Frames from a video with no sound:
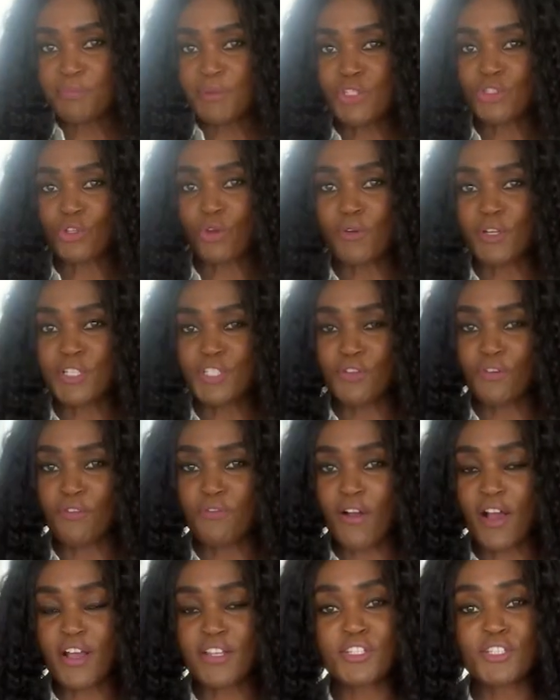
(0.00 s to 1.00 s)
majority
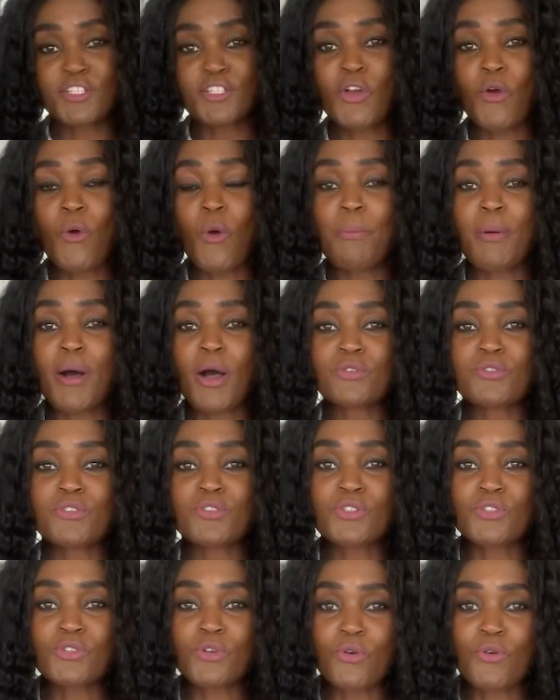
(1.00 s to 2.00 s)
of us know about
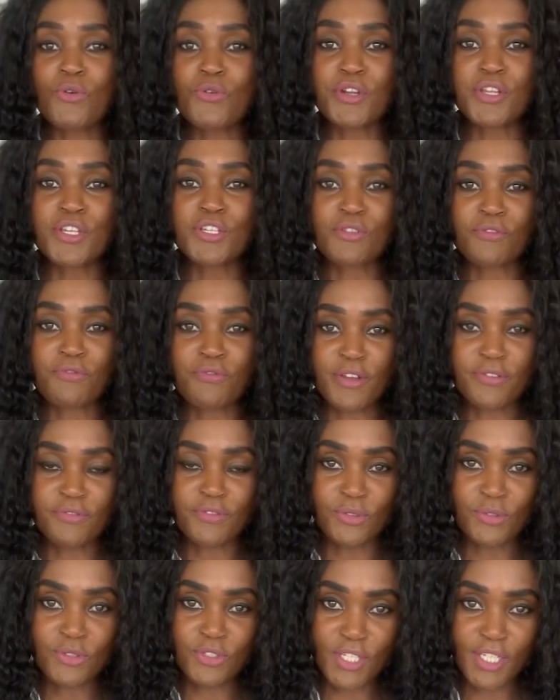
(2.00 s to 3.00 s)
stories of
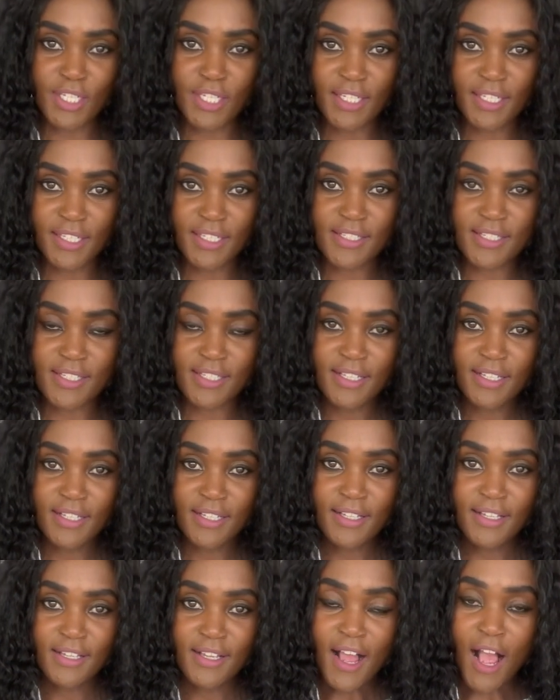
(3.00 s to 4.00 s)
refugees.
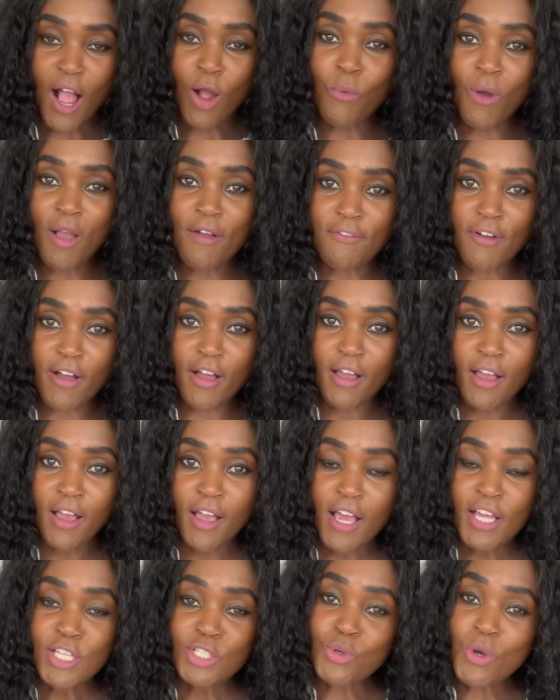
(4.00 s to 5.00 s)
However,
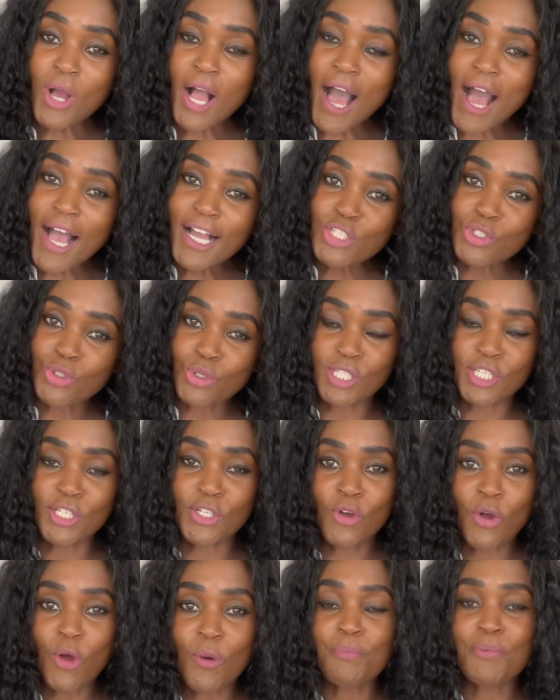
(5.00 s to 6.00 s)
to actually
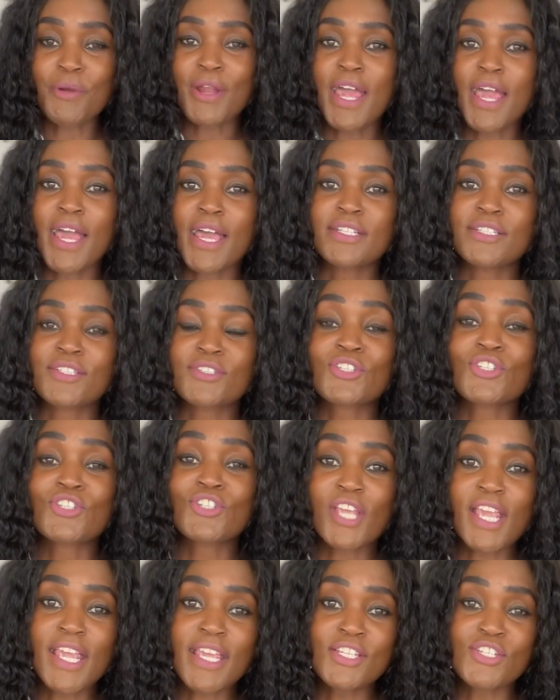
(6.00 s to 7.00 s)
comprehend the
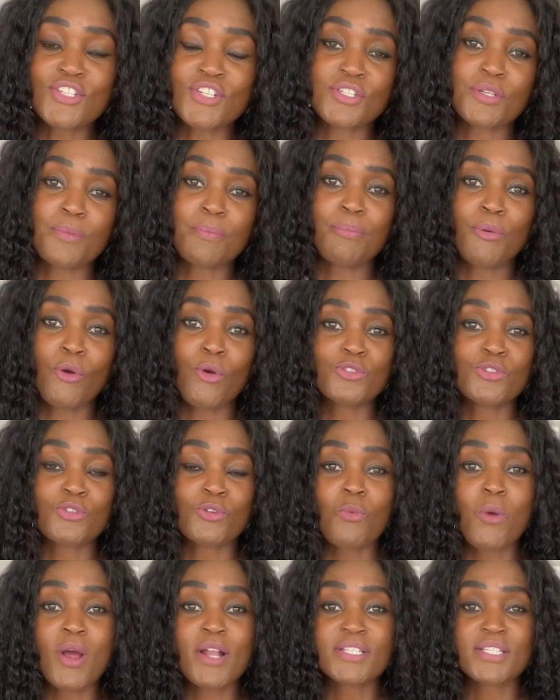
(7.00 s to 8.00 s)
changes imposed
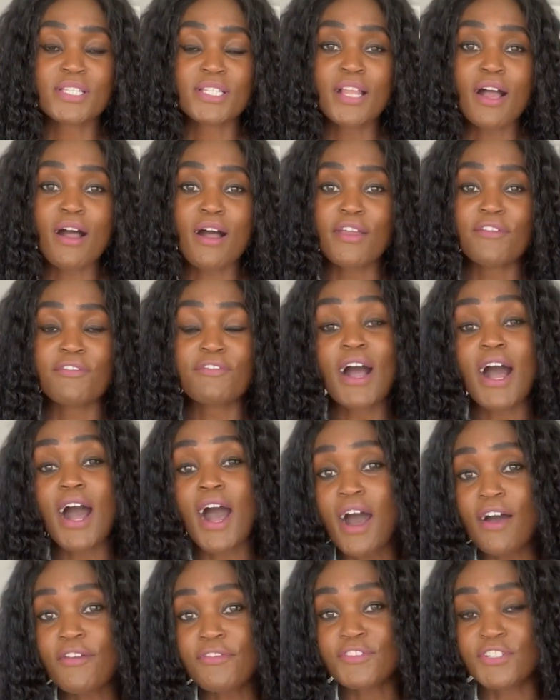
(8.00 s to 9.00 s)
on one's life
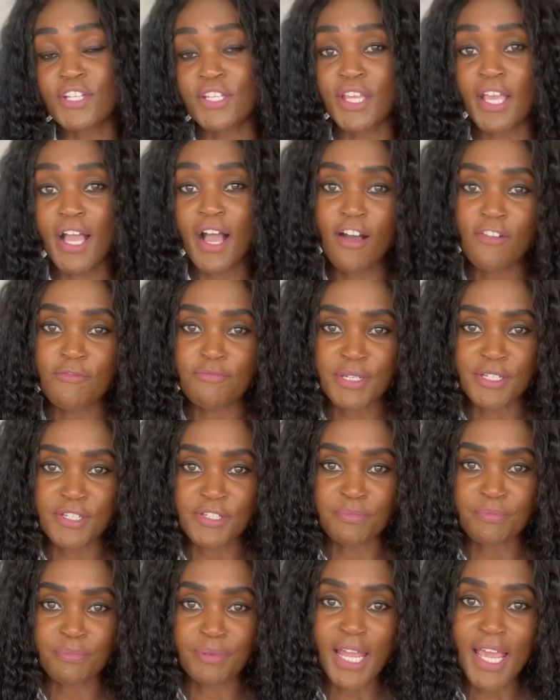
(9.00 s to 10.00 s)
after they have been
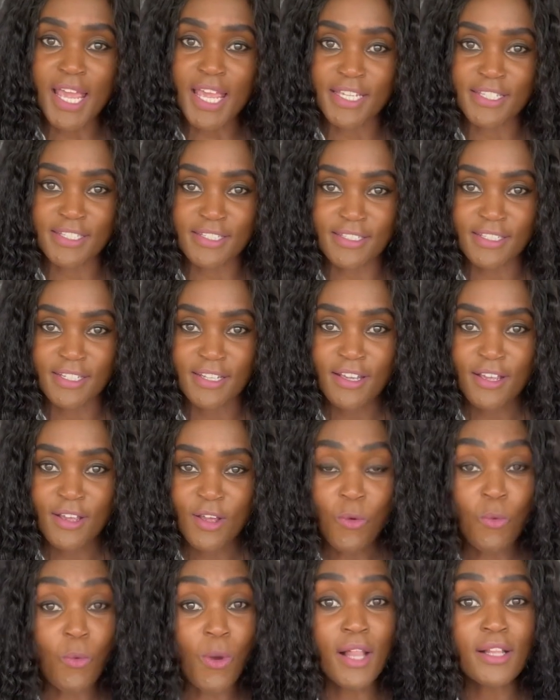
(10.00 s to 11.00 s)
displaced,
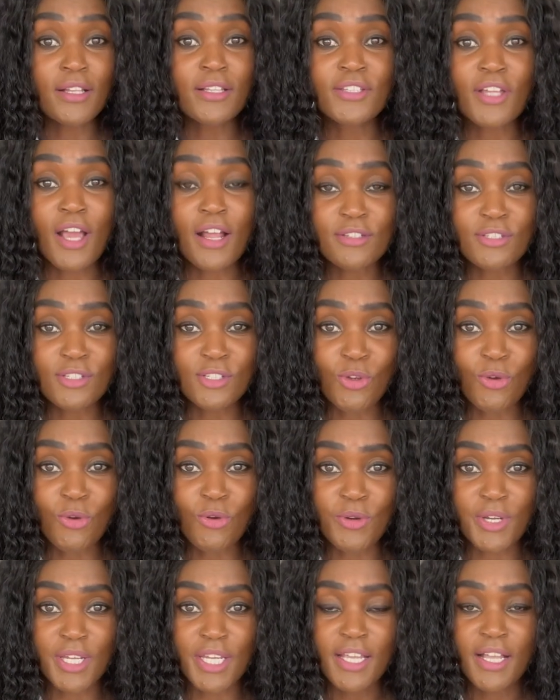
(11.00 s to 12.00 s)
well, that
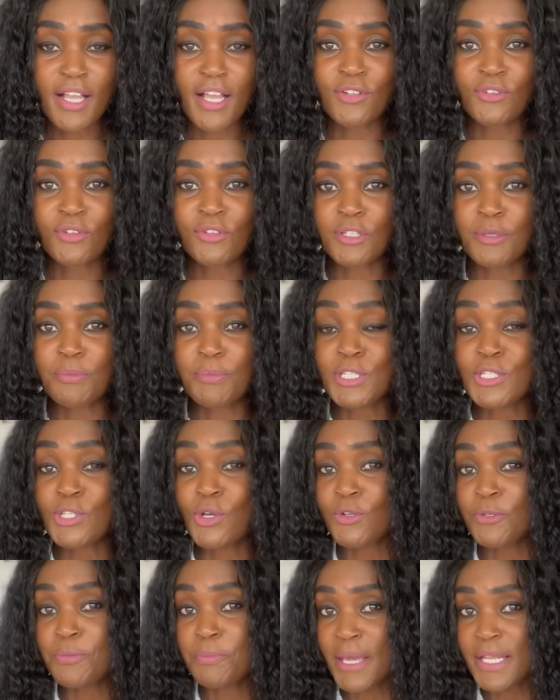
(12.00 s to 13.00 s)
story can only be
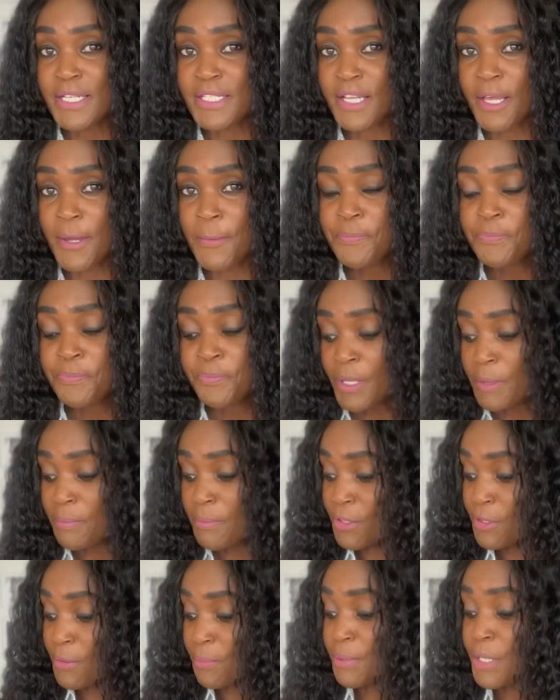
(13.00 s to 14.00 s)
told better
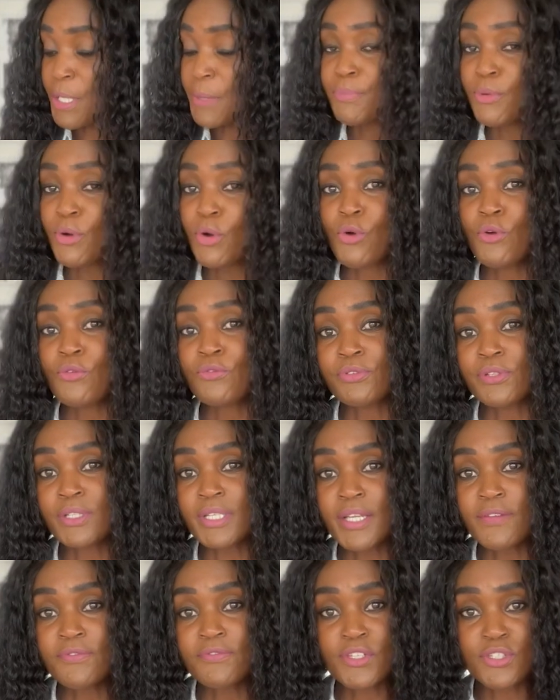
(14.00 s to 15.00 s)
by the people who've
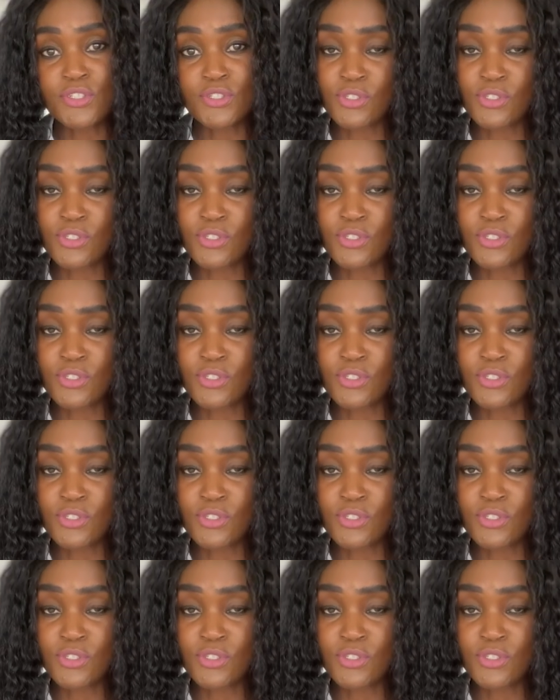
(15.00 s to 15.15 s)
lived these